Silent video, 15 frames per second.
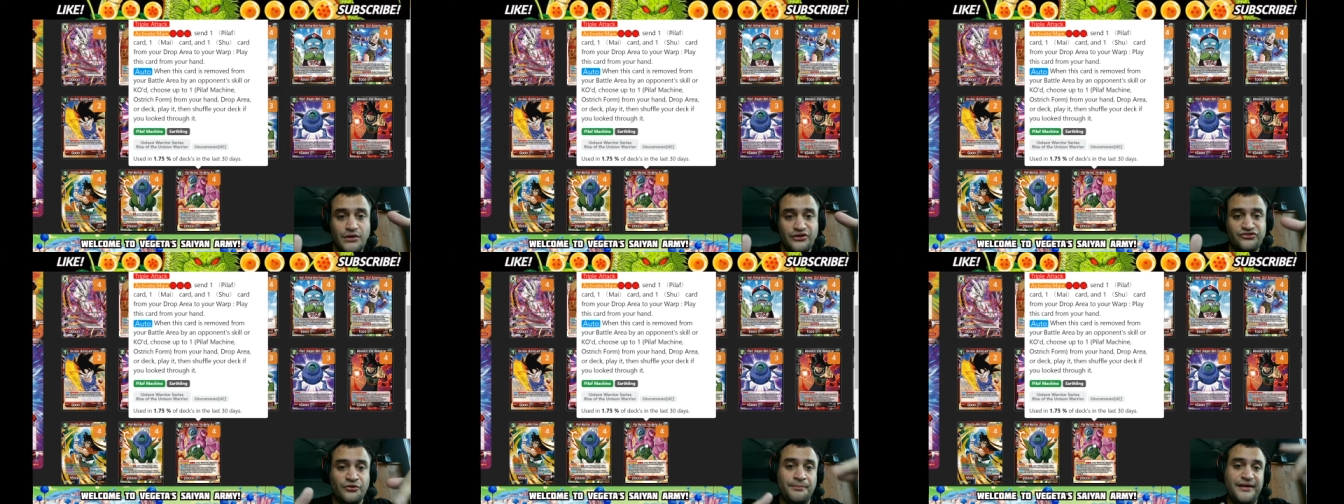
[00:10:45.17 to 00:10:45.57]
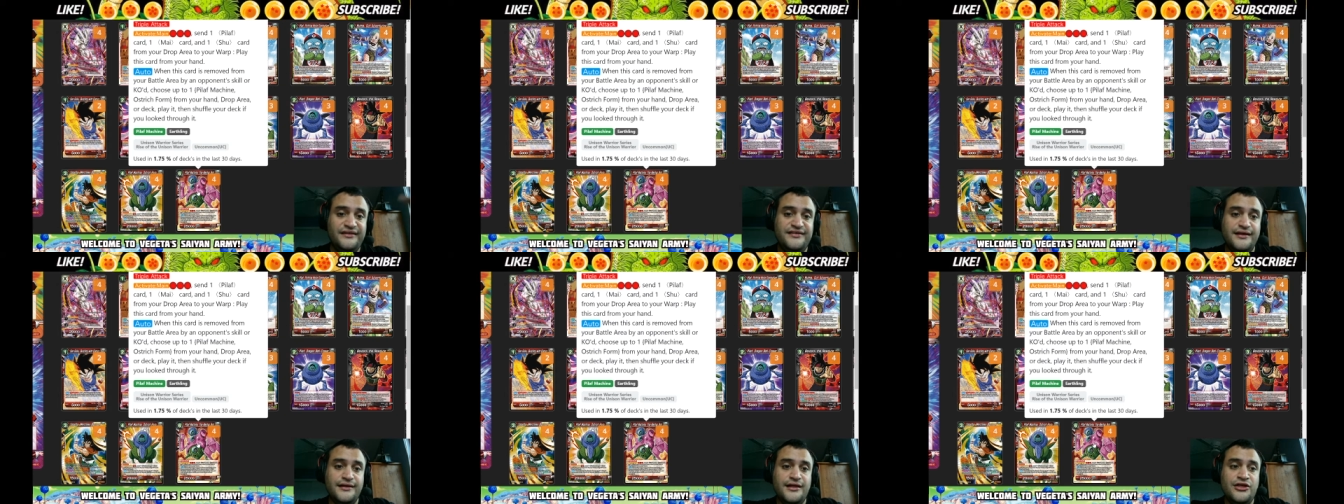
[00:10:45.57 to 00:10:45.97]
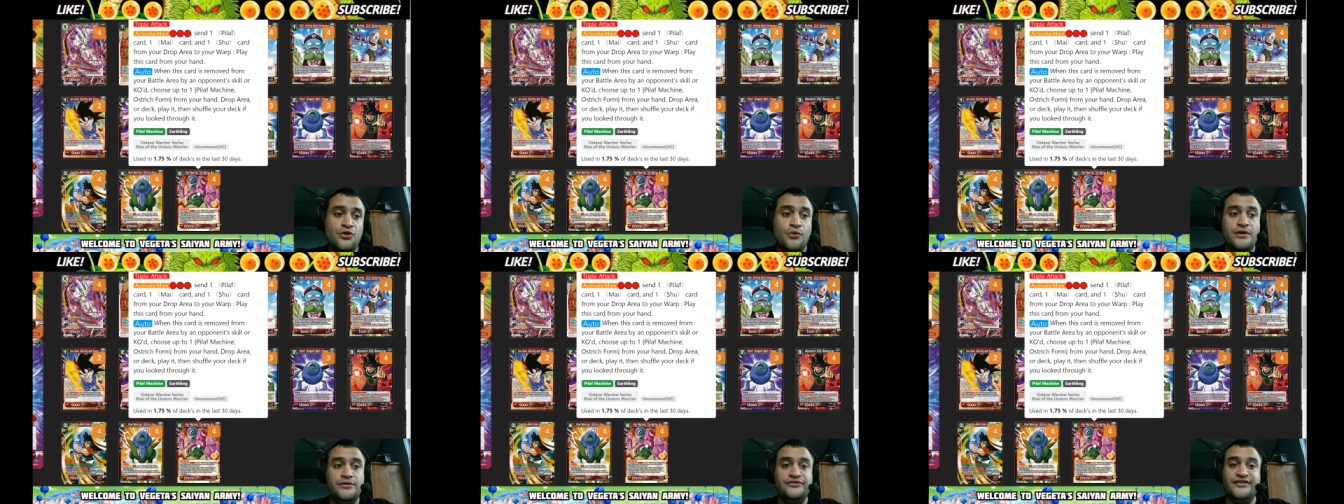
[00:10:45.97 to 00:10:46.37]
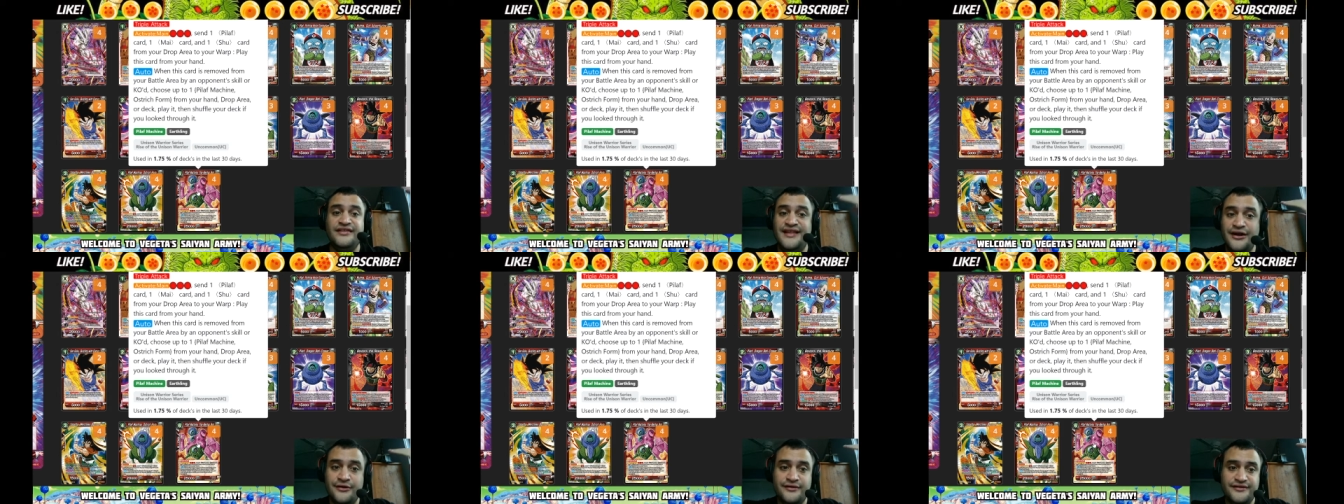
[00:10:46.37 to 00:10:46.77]
So basically, you want to use a
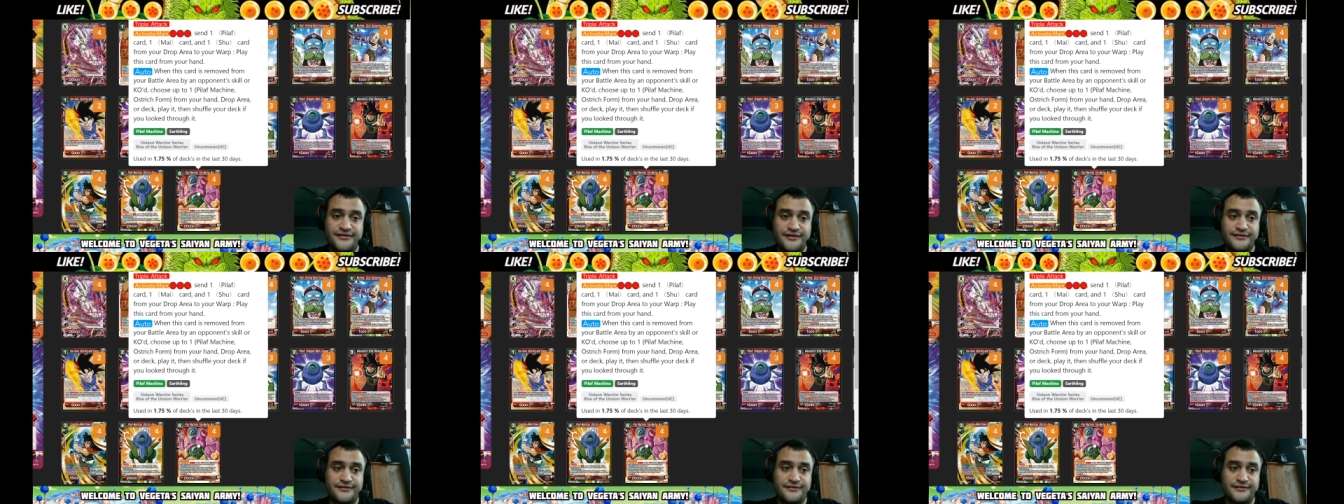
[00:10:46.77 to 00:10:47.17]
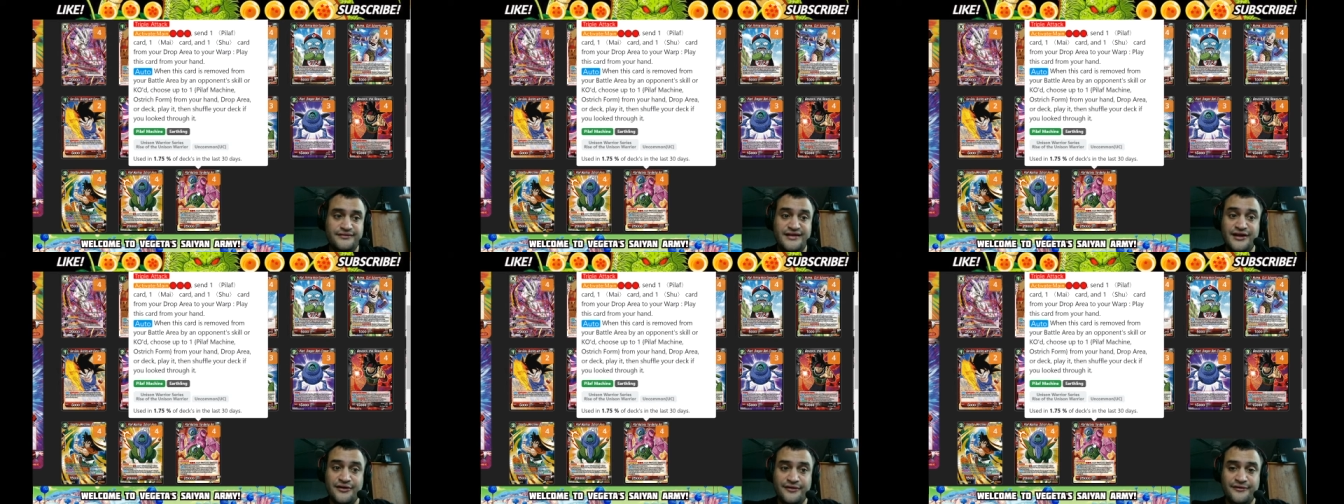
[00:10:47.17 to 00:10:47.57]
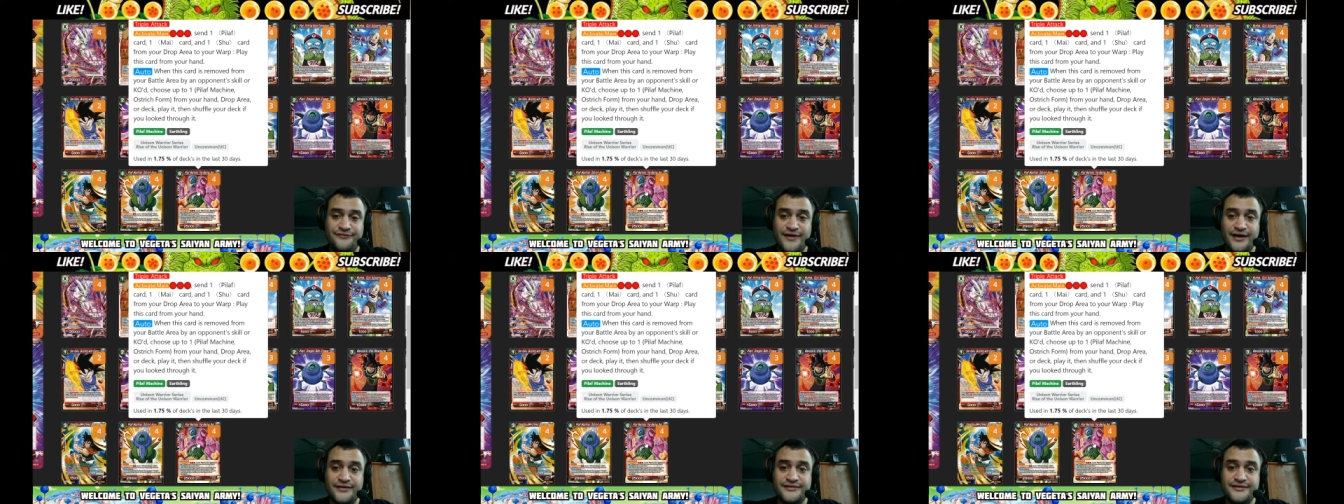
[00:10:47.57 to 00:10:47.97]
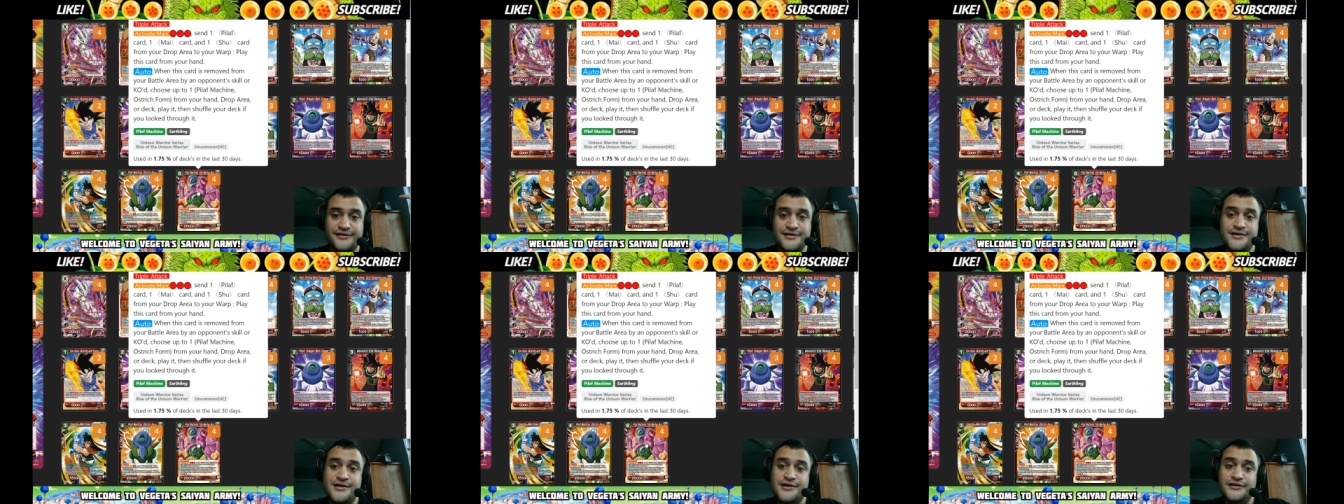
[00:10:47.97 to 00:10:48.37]
leader effect,
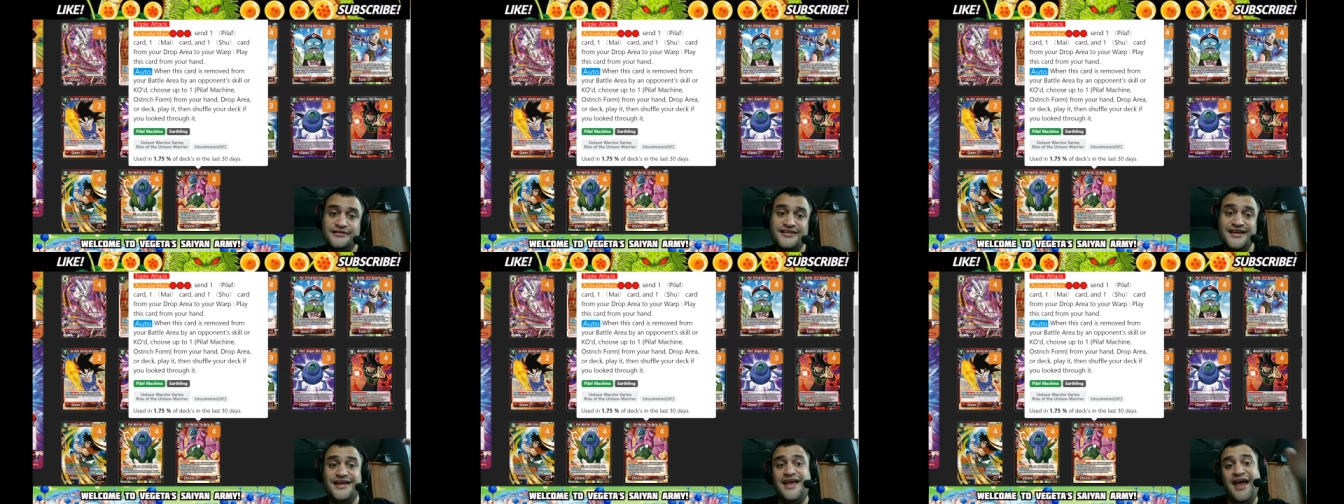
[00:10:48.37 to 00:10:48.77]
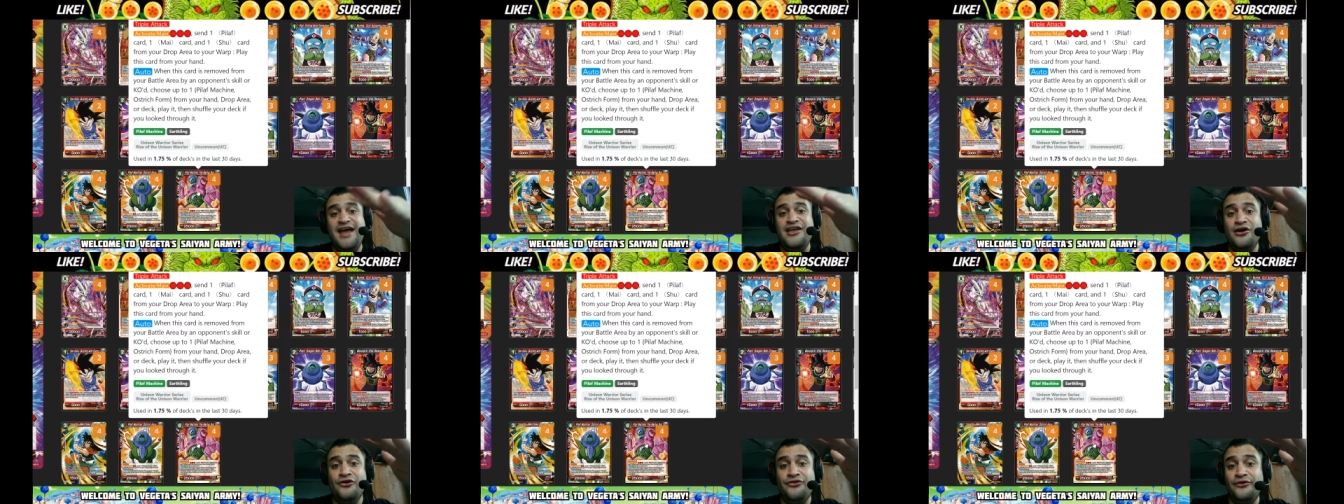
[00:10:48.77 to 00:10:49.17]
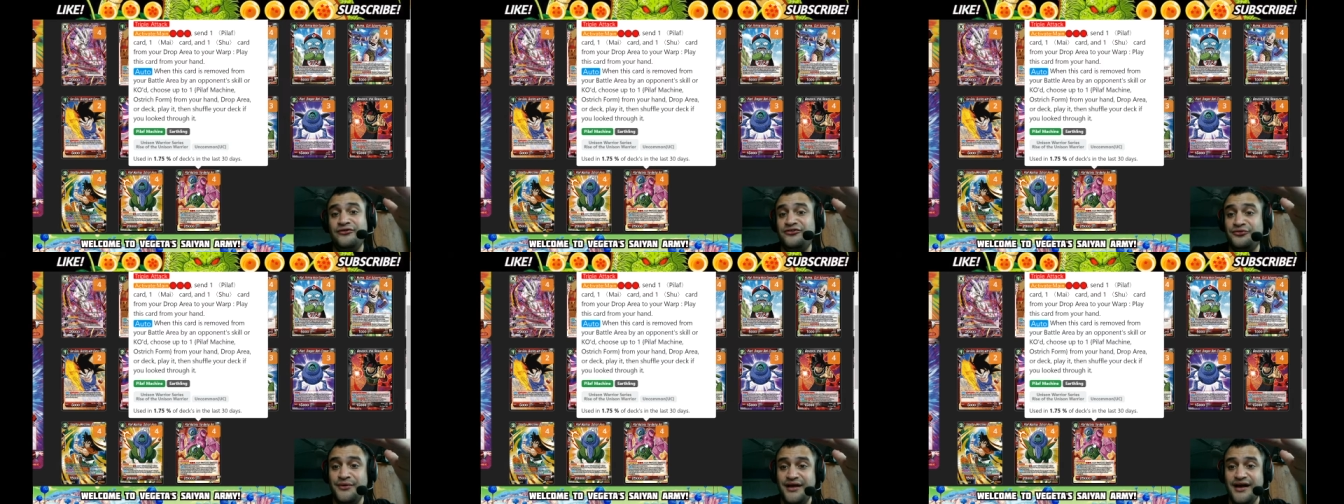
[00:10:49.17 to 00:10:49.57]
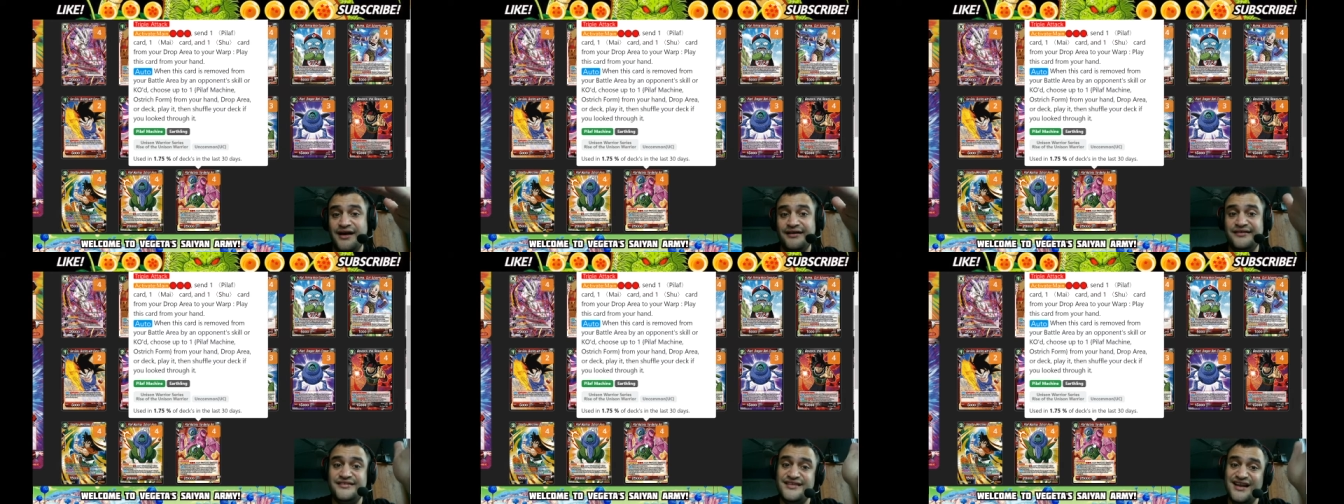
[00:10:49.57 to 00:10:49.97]
take KO those 3
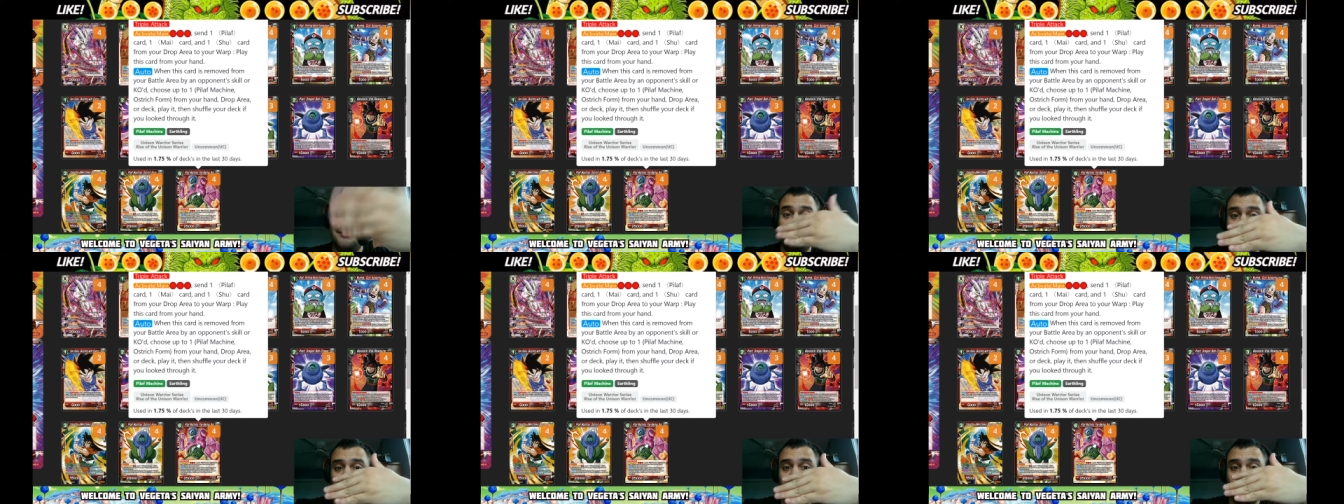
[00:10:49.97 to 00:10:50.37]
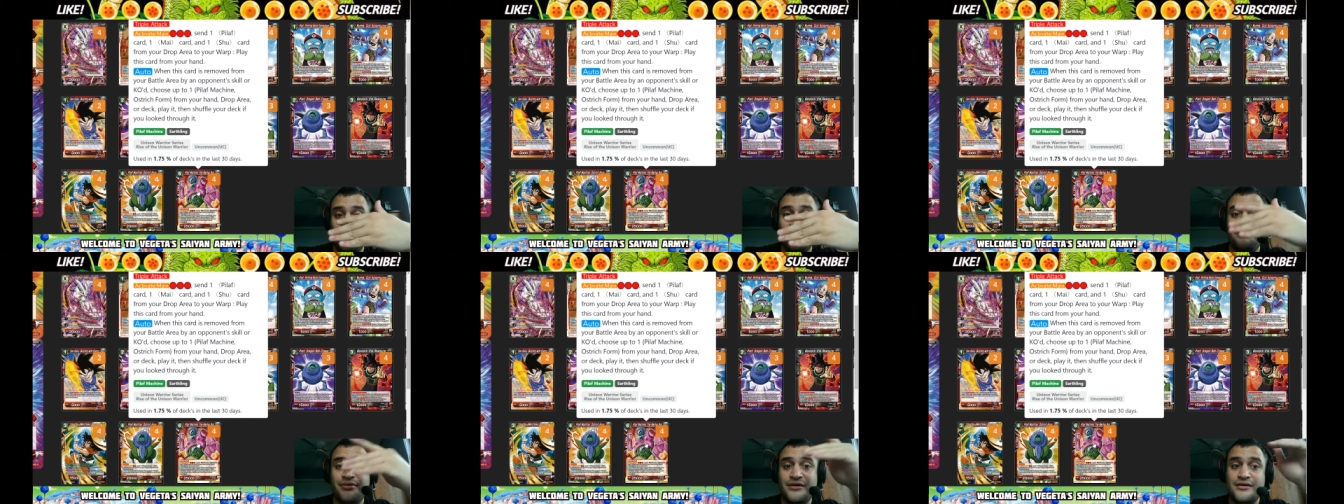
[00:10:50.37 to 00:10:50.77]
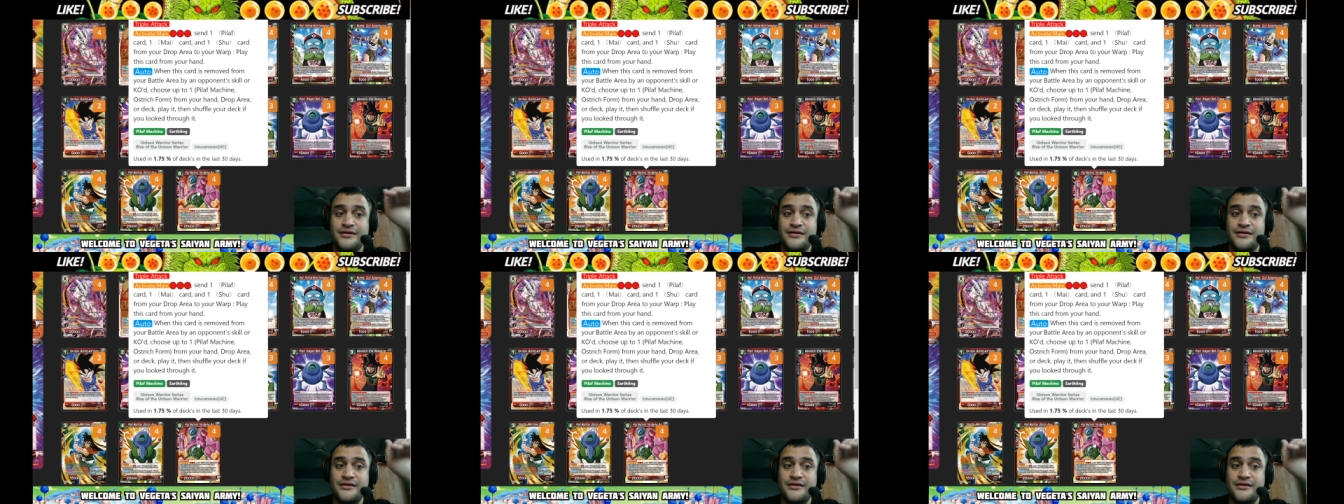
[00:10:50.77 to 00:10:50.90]
guys, set them to the drop.